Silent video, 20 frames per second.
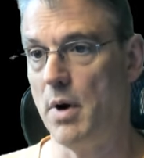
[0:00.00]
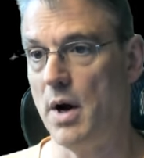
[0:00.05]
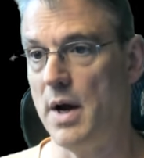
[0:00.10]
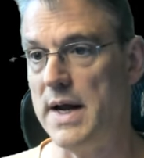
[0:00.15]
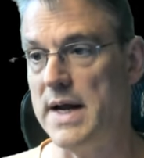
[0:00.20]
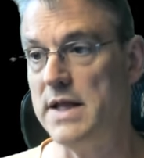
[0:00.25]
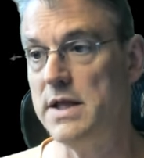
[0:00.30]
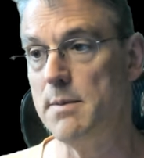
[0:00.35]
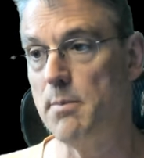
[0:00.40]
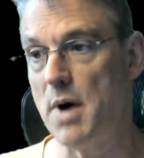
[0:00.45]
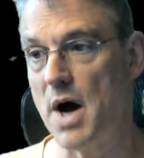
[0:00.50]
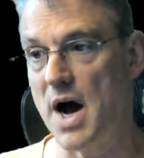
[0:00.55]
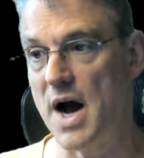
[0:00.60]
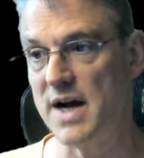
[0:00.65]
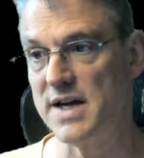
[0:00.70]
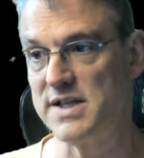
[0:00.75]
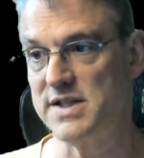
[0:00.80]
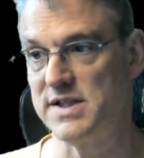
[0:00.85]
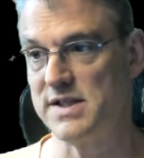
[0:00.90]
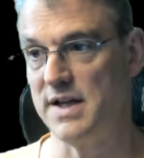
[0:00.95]
in the
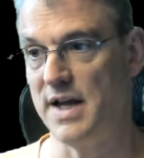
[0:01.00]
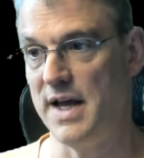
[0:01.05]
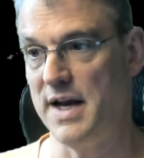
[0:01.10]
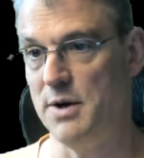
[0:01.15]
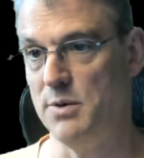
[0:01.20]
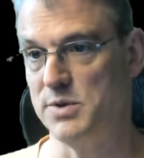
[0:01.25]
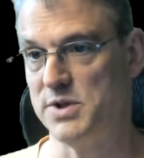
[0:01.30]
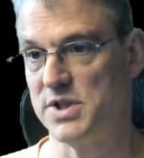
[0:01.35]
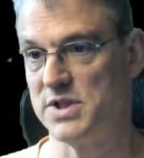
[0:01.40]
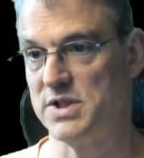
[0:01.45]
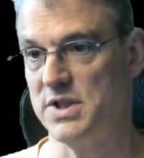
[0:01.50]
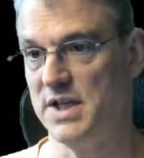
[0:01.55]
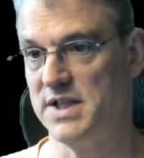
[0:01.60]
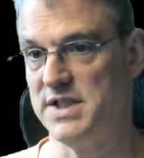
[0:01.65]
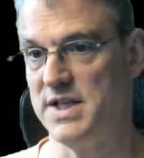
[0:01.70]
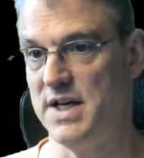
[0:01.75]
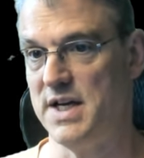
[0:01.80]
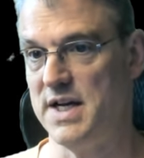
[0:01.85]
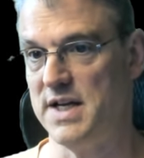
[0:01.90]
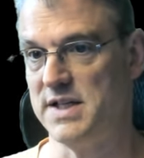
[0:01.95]
box and it was just
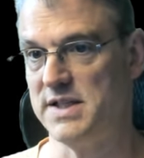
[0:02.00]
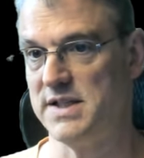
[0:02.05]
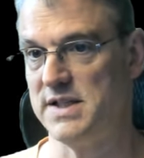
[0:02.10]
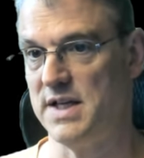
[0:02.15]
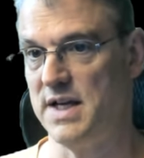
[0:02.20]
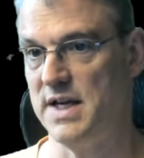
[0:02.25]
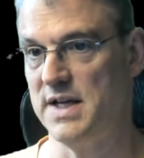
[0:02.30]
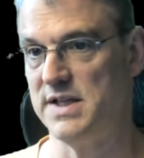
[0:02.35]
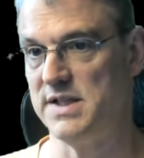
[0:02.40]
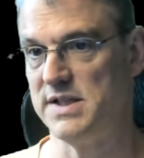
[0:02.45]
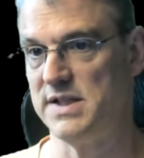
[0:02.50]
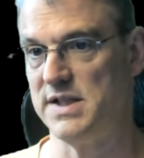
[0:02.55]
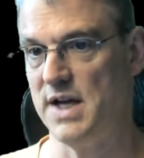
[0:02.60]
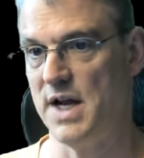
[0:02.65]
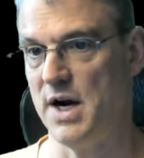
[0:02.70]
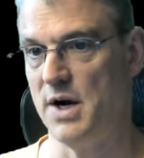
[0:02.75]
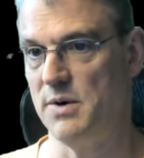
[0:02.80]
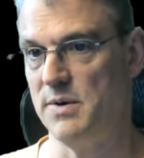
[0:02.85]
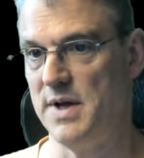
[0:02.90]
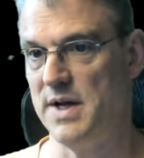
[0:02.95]
listed as as you
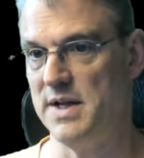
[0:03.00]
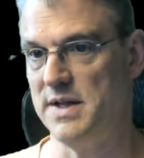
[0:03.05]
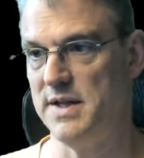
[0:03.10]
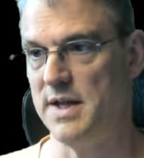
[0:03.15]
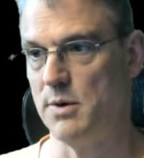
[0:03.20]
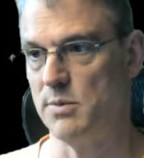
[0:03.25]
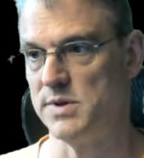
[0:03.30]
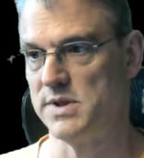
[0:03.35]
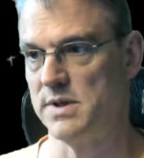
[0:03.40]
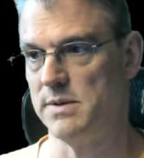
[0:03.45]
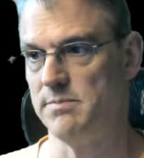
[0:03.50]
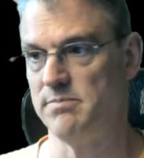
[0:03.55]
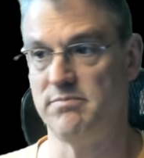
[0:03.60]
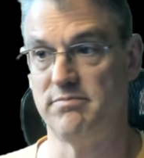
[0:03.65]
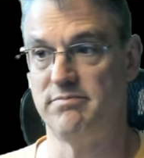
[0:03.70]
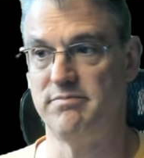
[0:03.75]
know there was a